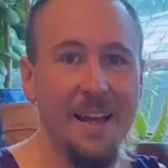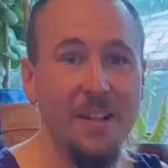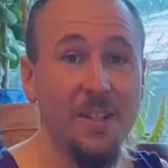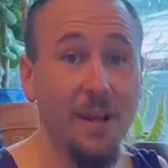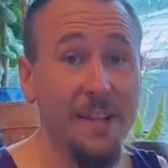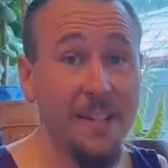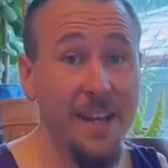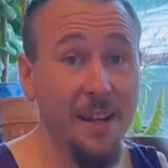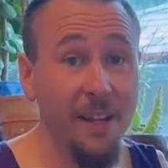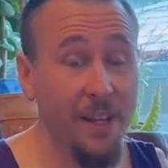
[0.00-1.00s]
So let's
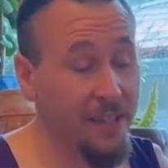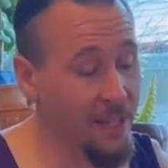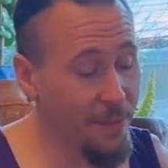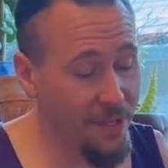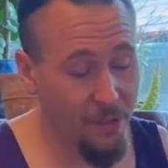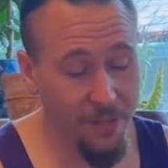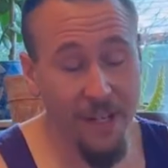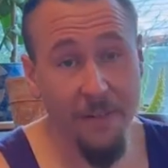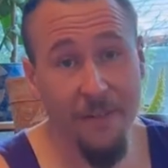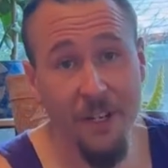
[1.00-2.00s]
take a look at some of the
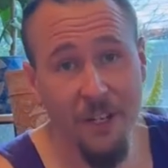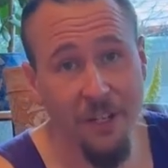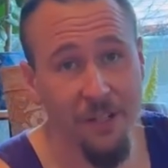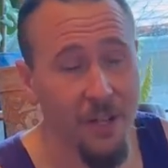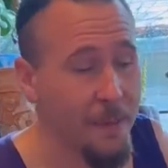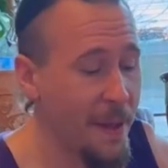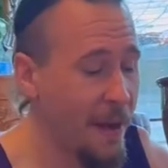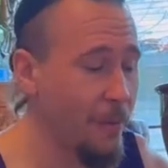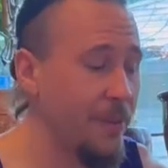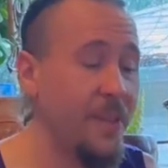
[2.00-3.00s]
unique features
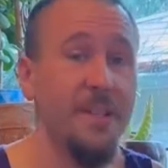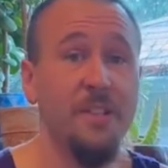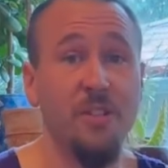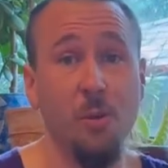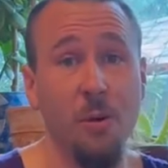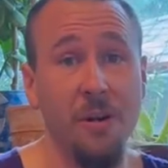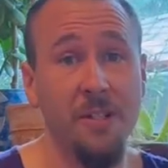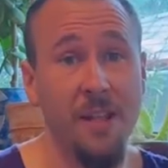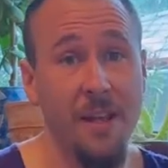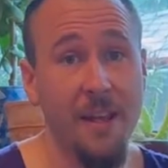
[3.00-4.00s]
about these
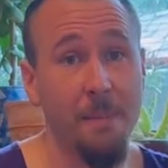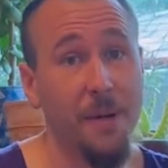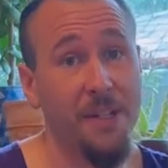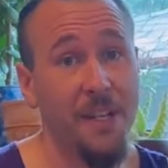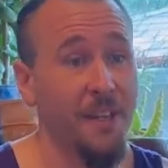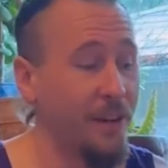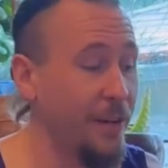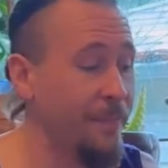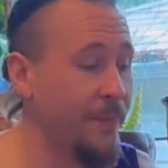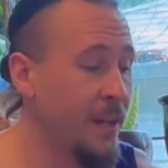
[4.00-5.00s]
swords in particular.
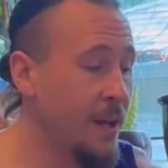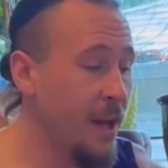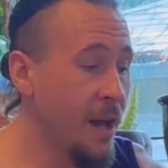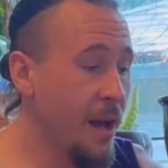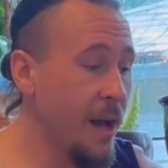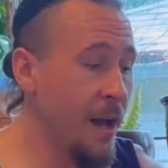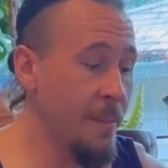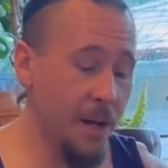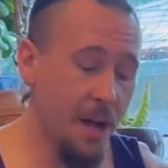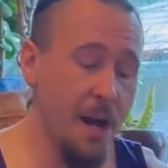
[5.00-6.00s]

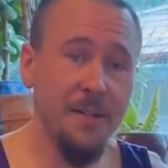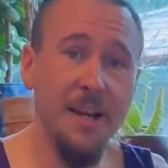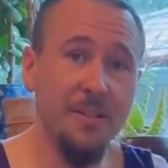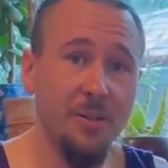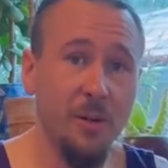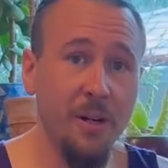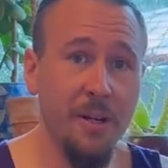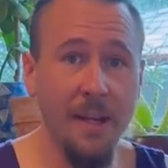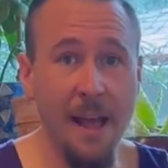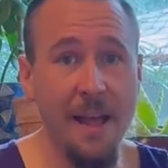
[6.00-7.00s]
A contact
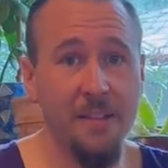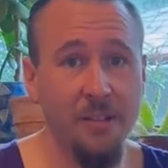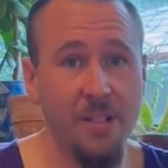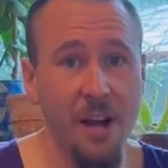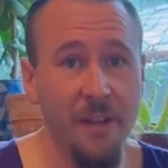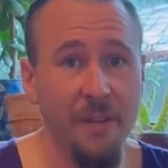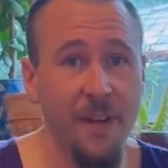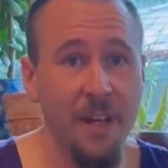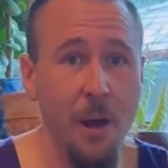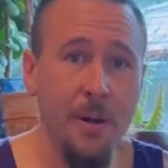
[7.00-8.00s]
sword, as you saw in the
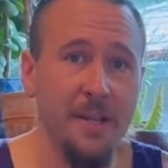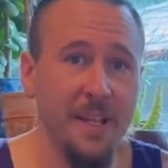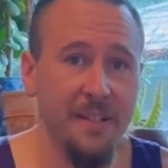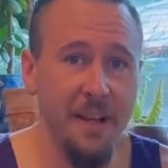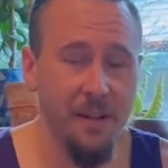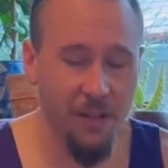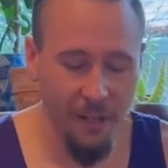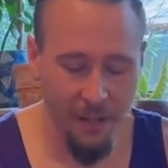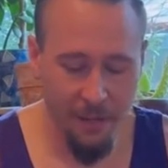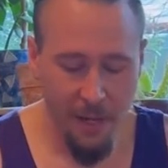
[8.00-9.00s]
video and as I said
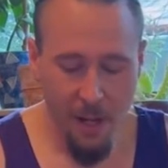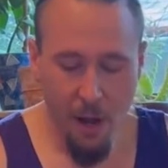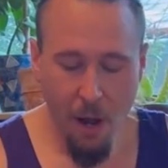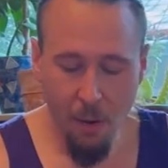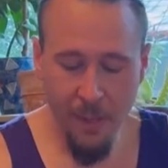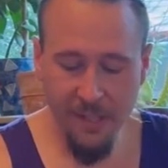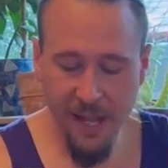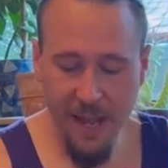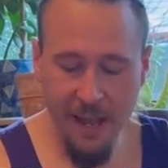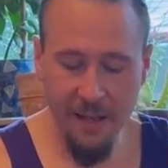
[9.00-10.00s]
earlier, always
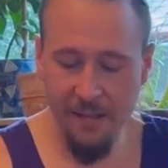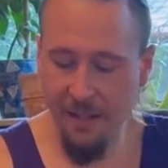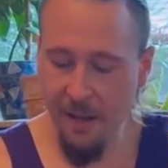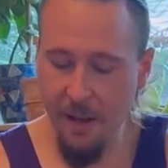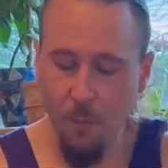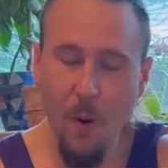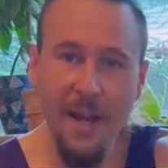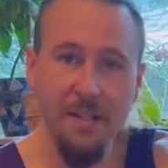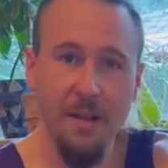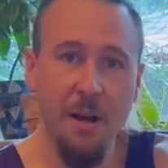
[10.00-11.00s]
has a
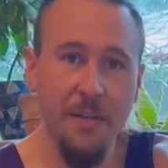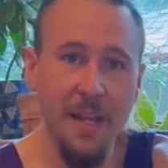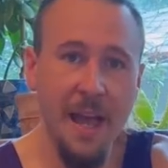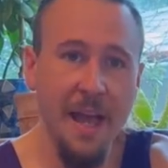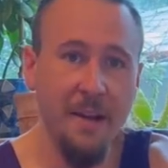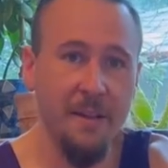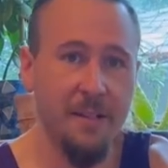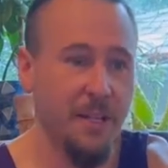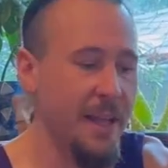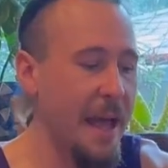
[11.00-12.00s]
weight on the end
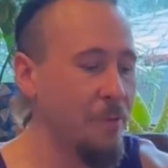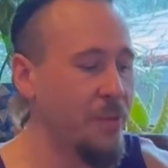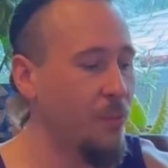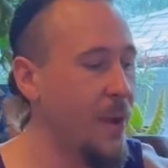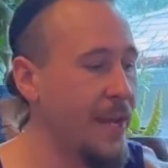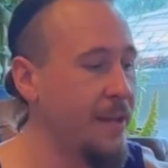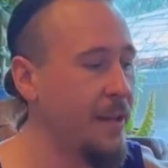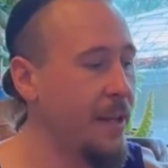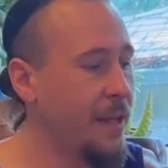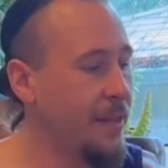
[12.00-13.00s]
to counterweight
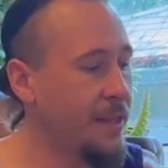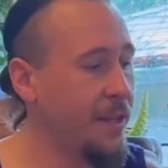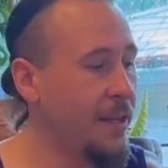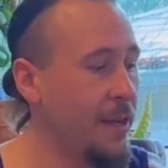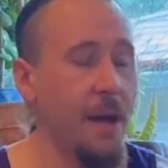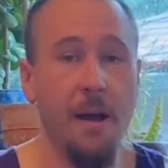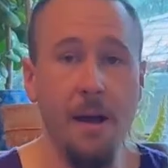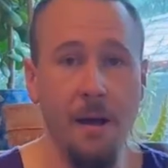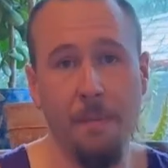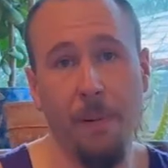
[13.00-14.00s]
the
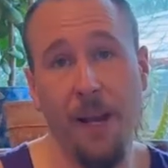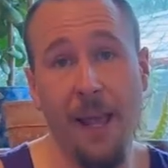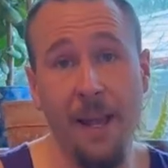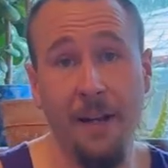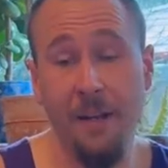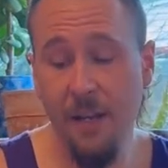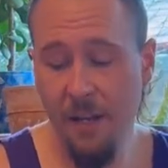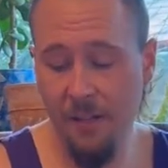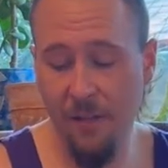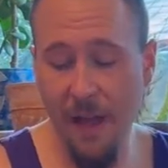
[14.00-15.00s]
blade.
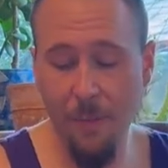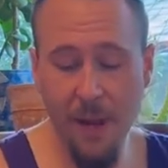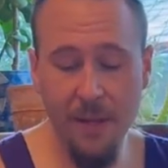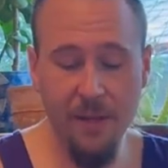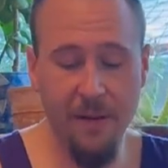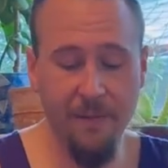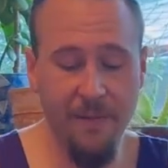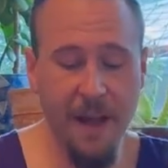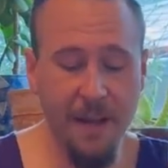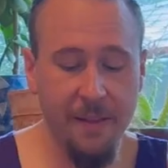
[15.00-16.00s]
So that way you can
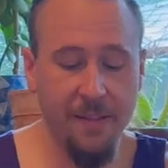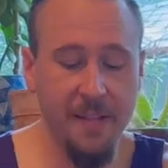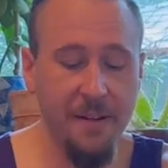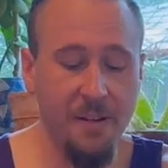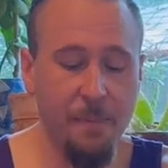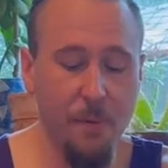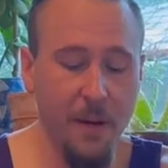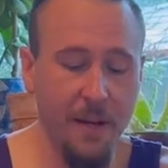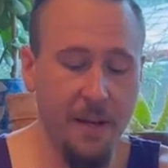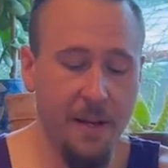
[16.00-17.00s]
find the center
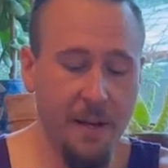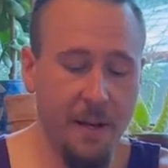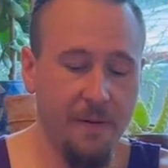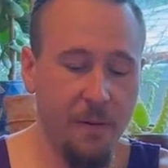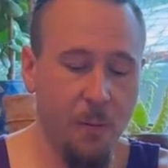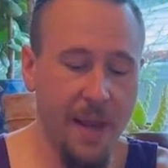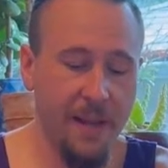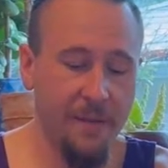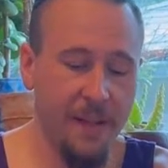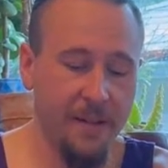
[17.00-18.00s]
point of the weight
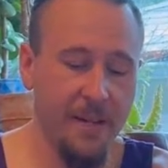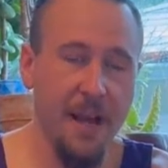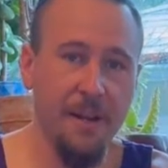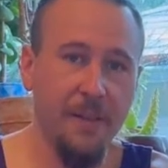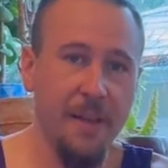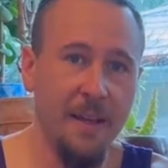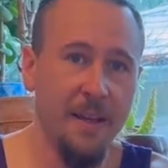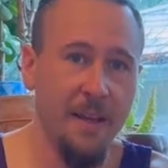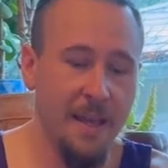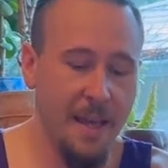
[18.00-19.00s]
of the entire
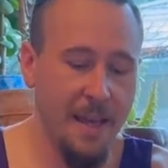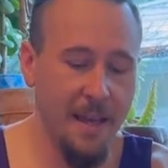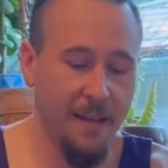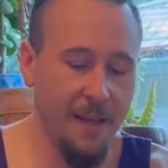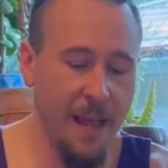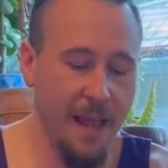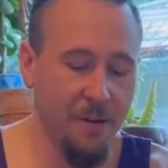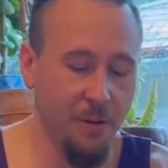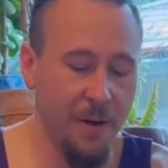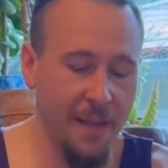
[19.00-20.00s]
thing in the
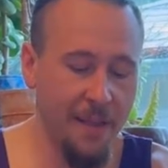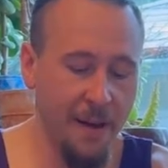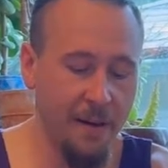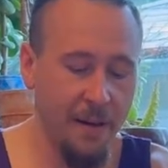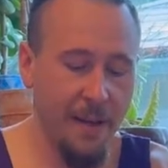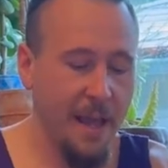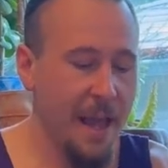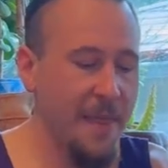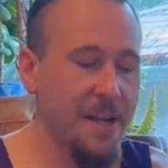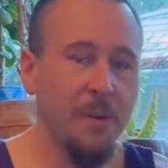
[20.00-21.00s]
handle right there.
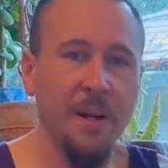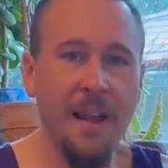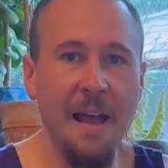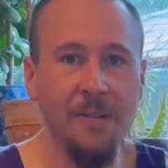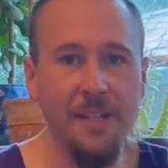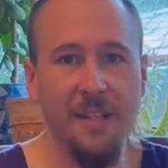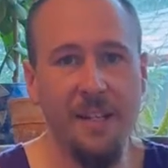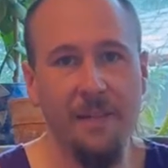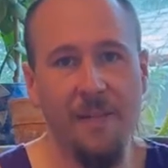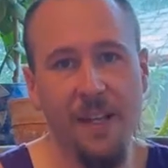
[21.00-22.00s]
And that's what allows it to
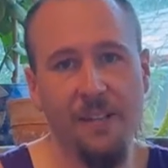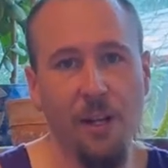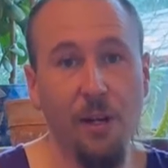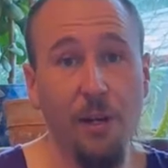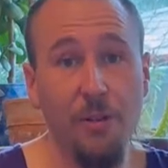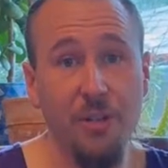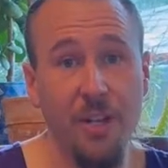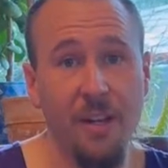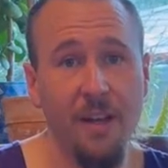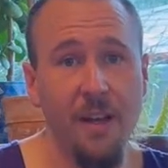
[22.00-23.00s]
give this
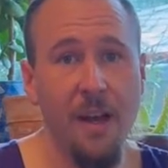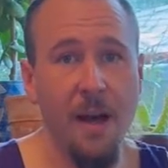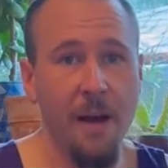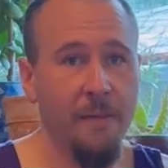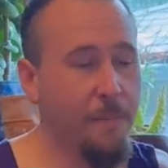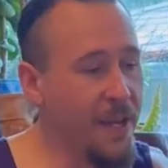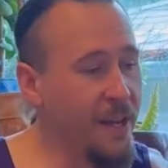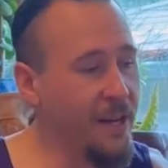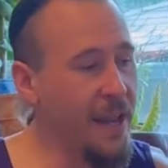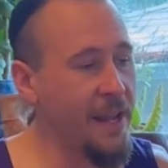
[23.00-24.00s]
illusion of
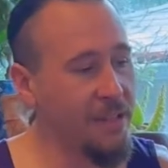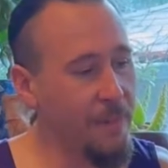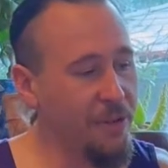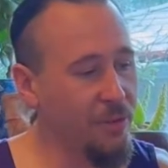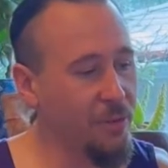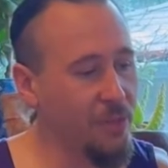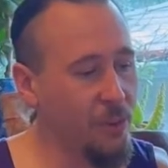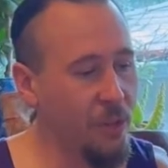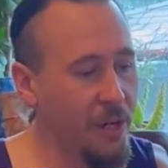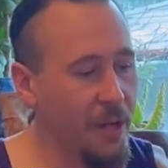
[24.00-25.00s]
being an asymmetrical
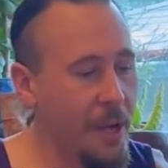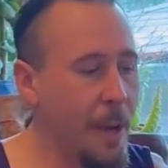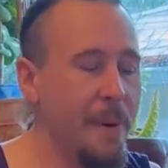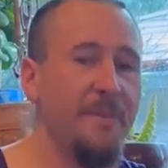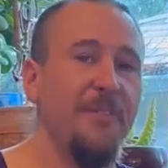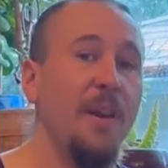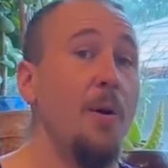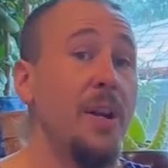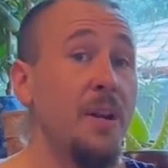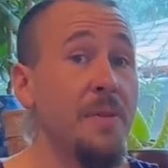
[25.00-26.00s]
sword, but
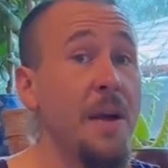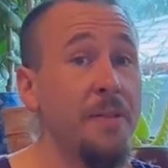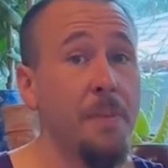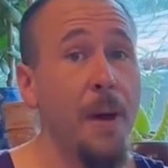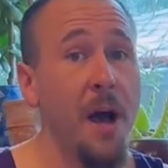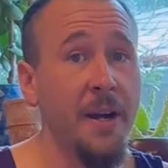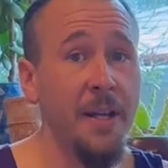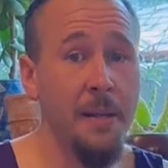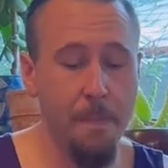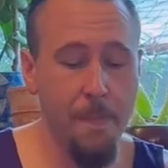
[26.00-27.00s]
floating around your
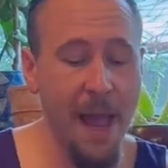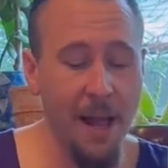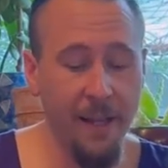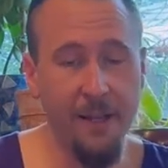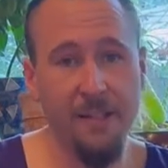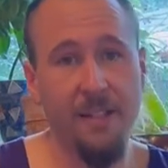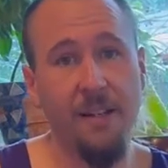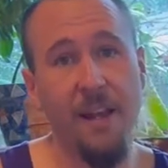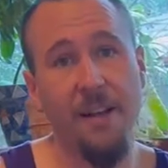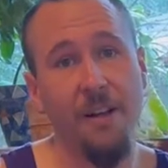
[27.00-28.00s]
body, balanced
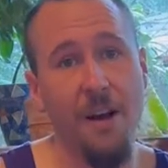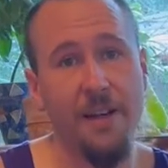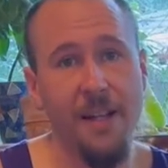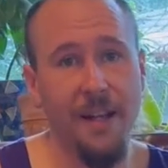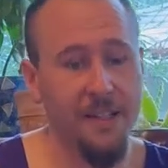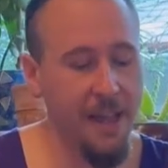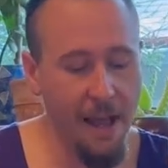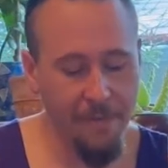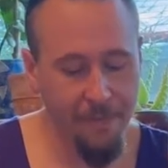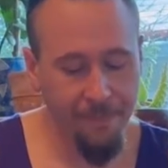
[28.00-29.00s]
like a contact staff.